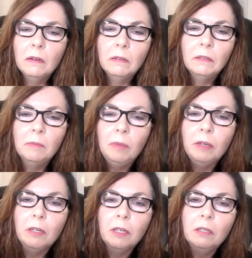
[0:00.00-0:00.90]
The
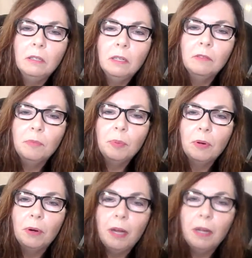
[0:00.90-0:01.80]
miracle of
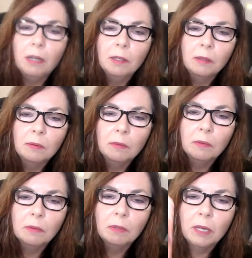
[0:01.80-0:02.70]
prayer.
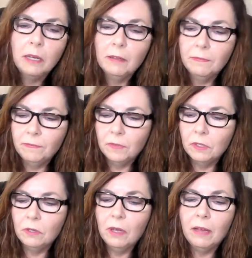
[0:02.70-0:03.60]
Okay.
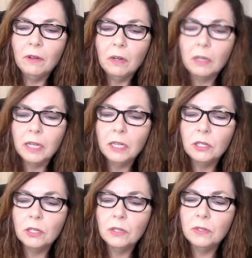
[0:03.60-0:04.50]
So you have
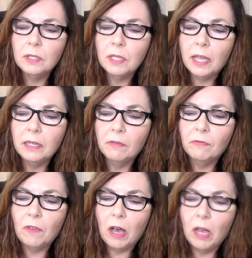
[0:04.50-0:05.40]
Archangel
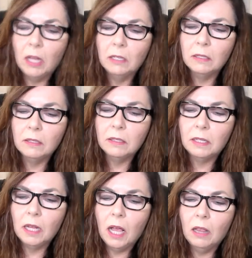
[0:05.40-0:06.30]
Sandalphon,
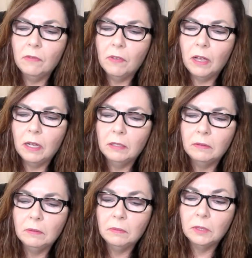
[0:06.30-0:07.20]

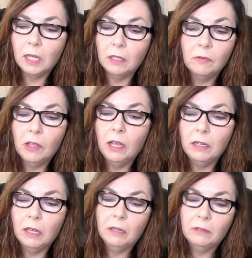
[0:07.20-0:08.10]
Sandalphon,
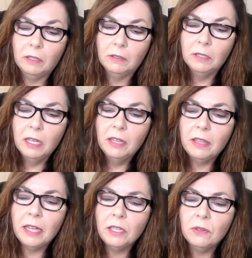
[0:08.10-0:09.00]
Sandalphon. I don't know.
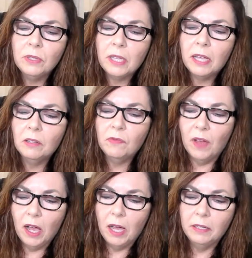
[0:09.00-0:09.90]
Thank you,
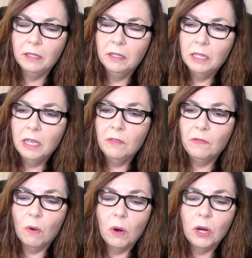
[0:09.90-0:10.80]
Sandalphon,
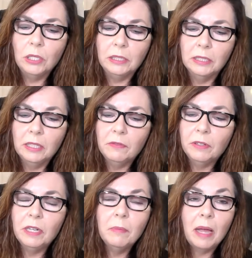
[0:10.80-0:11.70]
for
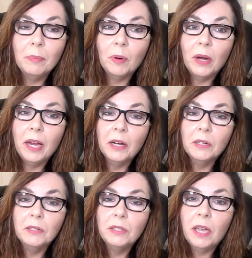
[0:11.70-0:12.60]
delivering my
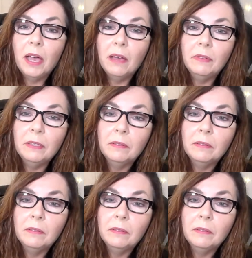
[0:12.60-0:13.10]
prayers to heaven.